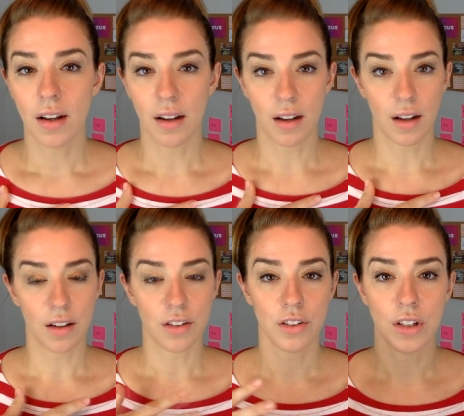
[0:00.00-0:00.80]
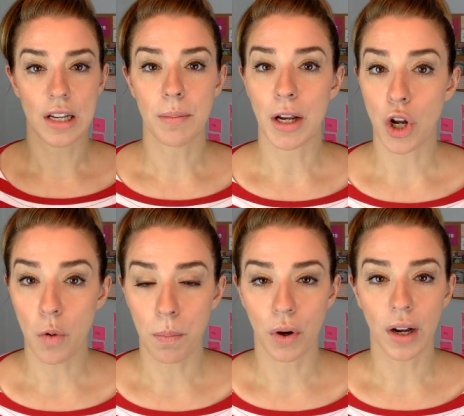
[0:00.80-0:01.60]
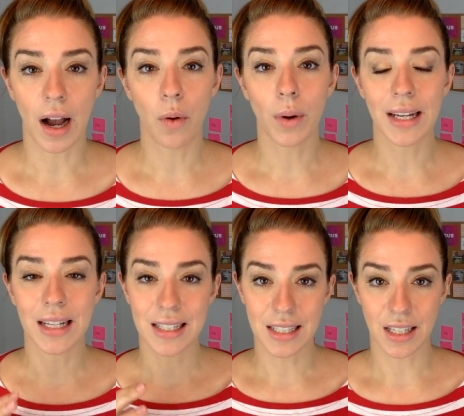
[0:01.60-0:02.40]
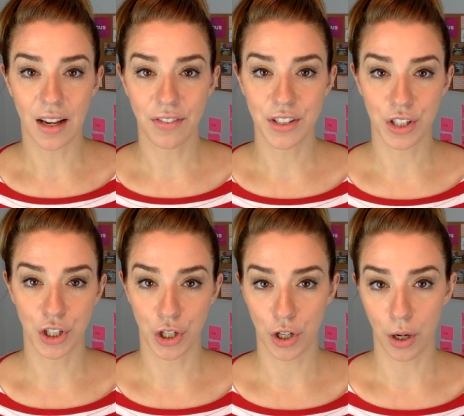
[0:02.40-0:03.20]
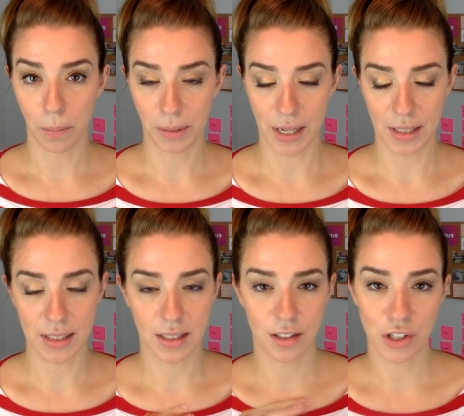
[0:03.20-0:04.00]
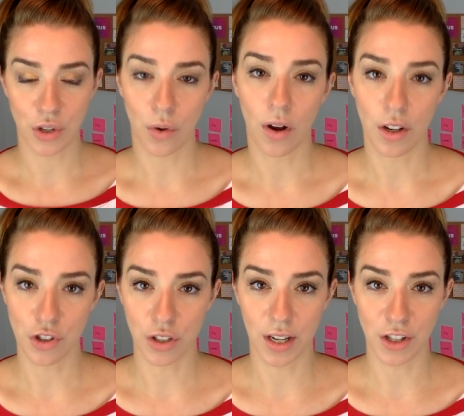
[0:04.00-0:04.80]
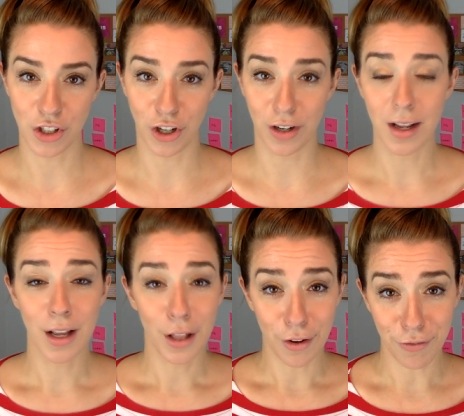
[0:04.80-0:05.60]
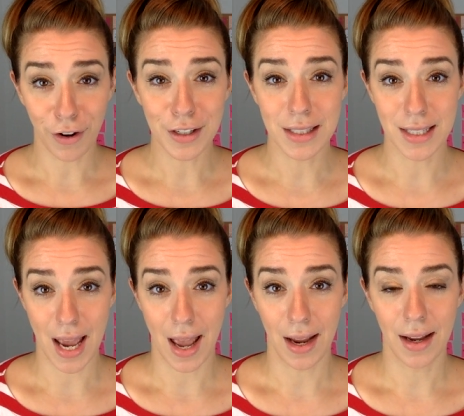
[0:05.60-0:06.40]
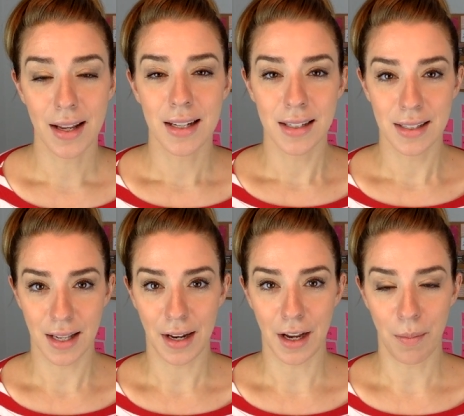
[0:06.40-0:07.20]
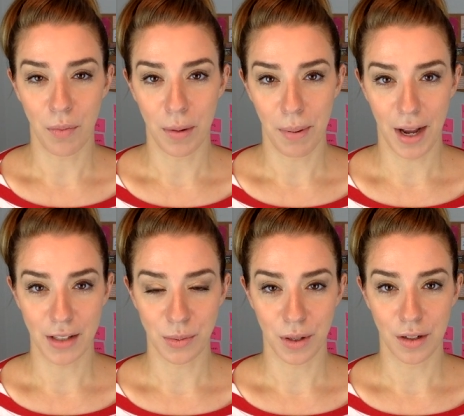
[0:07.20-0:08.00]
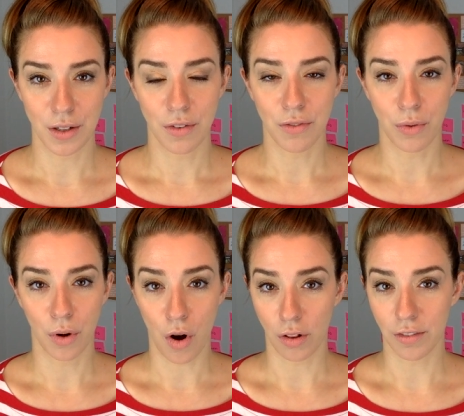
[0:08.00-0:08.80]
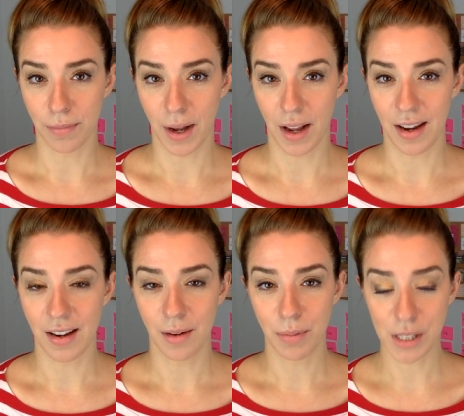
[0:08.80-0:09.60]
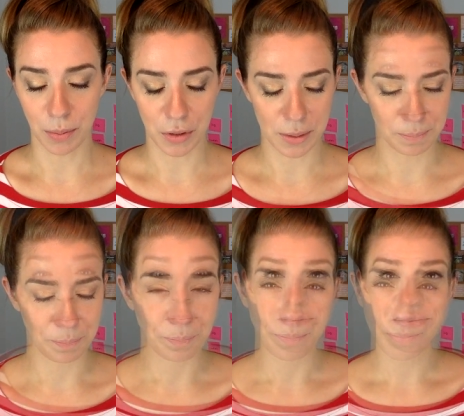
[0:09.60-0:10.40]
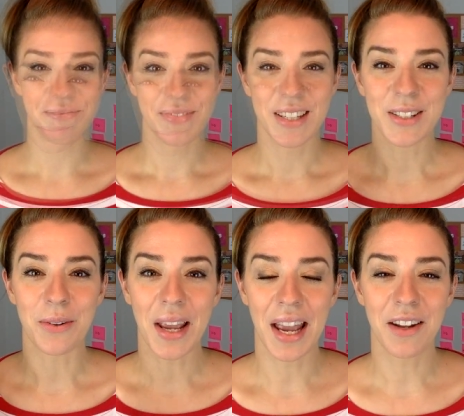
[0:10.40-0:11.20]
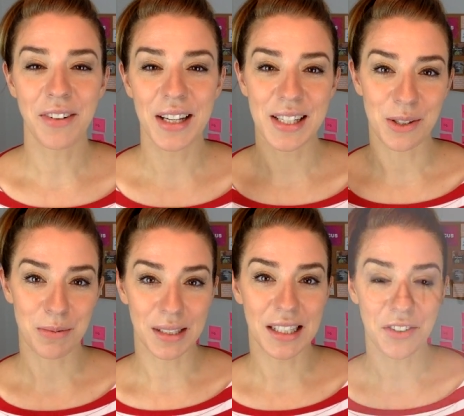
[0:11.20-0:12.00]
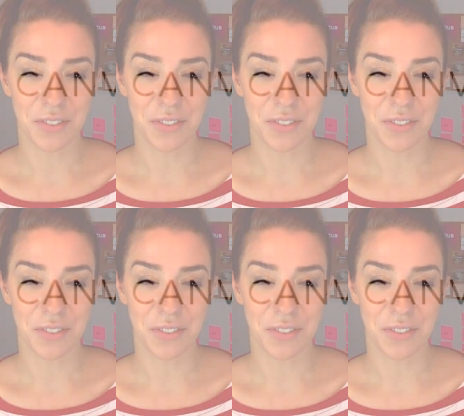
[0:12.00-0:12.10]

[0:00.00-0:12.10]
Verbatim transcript: uh, in my notebook, I want it in a safe, secure place. And so usually I start the first day setting up 1Password for all of my principals. So Canva is a really